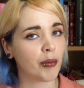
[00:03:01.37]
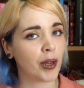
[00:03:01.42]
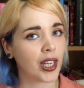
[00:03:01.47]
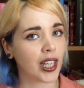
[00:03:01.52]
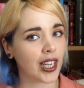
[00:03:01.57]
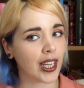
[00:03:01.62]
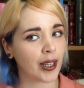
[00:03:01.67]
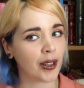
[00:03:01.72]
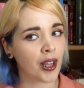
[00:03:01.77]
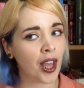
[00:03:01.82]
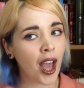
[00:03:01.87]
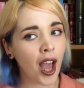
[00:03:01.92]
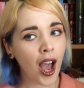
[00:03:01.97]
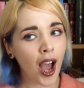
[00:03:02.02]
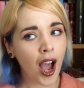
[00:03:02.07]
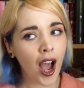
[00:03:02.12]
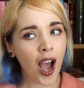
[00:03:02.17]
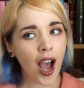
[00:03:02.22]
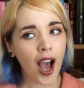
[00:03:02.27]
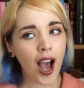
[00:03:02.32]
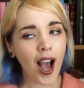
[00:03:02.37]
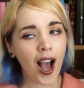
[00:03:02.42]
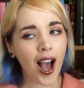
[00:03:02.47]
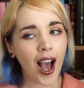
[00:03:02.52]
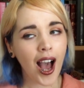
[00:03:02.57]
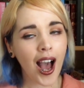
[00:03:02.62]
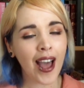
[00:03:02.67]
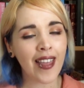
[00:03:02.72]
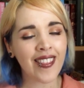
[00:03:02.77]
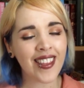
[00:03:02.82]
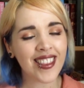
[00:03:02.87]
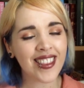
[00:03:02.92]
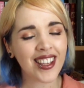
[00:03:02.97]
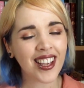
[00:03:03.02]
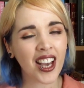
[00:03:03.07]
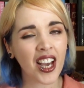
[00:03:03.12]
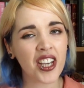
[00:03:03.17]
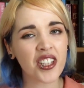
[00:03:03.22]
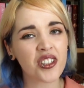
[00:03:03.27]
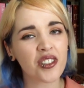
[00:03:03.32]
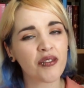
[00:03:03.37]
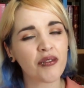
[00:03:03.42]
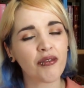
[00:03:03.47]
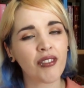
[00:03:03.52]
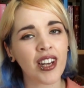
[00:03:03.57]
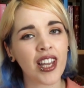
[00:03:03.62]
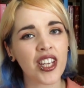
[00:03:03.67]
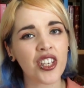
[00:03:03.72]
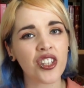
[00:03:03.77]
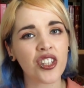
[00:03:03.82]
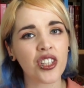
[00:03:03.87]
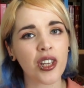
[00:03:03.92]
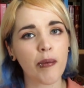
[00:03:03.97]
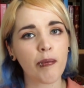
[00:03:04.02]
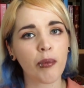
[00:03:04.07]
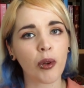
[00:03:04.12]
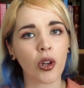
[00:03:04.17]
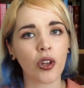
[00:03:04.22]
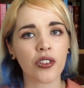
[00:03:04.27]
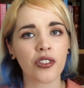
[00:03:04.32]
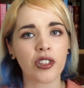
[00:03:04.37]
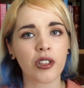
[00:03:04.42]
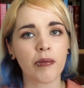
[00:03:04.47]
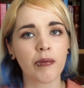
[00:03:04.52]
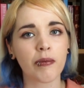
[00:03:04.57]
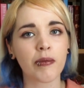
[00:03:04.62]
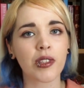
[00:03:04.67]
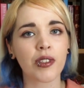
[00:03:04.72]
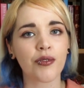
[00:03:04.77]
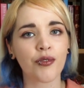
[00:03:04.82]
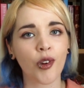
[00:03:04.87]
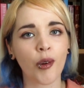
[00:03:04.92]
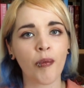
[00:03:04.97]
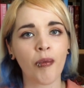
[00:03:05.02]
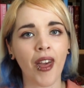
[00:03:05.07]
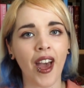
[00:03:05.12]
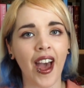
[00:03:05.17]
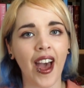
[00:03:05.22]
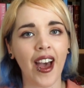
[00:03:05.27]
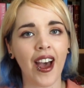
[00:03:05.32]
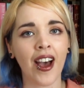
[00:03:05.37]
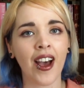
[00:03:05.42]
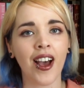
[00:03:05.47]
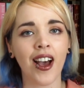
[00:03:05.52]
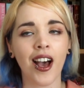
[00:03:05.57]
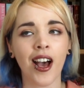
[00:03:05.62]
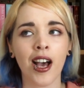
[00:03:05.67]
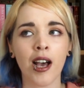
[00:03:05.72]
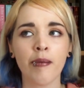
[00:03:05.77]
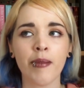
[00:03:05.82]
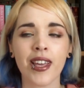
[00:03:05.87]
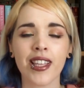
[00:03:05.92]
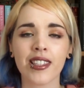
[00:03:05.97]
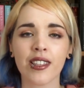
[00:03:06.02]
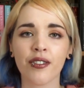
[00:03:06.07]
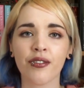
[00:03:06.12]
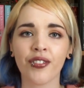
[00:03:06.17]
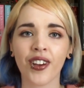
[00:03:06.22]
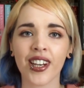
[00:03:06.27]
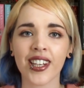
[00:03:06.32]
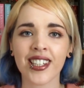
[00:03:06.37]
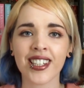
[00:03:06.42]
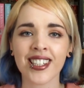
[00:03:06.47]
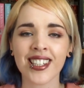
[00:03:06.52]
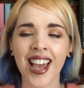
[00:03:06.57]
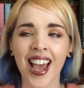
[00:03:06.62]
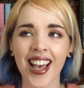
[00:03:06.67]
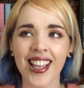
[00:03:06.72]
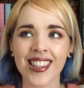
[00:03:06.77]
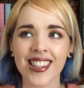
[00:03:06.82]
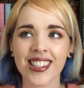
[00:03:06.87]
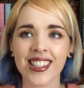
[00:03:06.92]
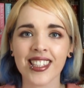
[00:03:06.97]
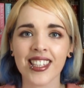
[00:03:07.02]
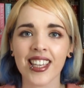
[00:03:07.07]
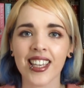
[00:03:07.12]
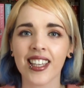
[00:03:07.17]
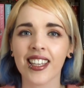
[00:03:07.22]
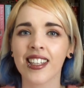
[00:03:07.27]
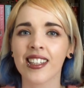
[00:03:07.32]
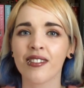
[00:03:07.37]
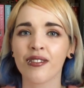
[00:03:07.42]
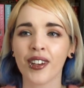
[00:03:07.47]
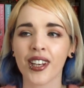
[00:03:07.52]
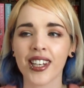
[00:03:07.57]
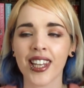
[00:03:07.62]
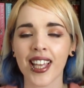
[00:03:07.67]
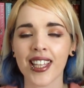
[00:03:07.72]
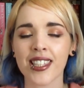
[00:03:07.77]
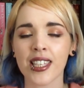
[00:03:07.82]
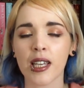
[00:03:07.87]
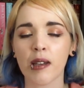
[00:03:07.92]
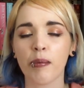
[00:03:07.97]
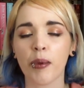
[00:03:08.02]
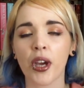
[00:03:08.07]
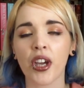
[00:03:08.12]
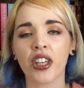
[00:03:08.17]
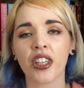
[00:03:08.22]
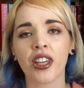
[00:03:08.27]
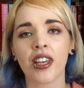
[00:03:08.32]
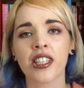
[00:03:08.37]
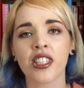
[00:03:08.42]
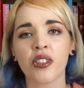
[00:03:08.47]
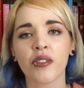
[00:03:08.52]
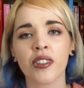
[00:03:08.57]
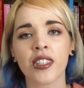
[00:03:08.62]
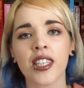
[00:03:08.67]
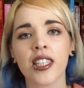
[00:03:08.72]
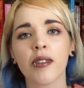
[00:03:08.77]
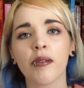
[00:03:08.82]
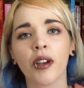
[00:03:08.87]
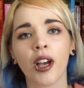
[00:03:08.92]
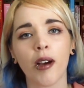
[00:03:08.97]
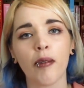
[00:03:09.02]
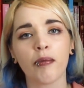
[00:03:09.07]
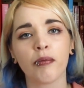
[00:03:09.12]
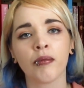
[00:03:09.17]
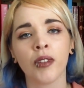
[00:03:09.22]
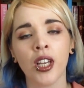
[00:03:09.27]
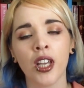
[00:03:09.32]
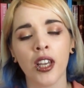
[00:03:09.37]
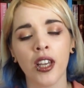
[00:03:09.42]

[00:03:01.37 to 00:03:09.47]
money. And then the kind of relationship blossoms from there. Um, it's a fantastic, fantastic book as you see them come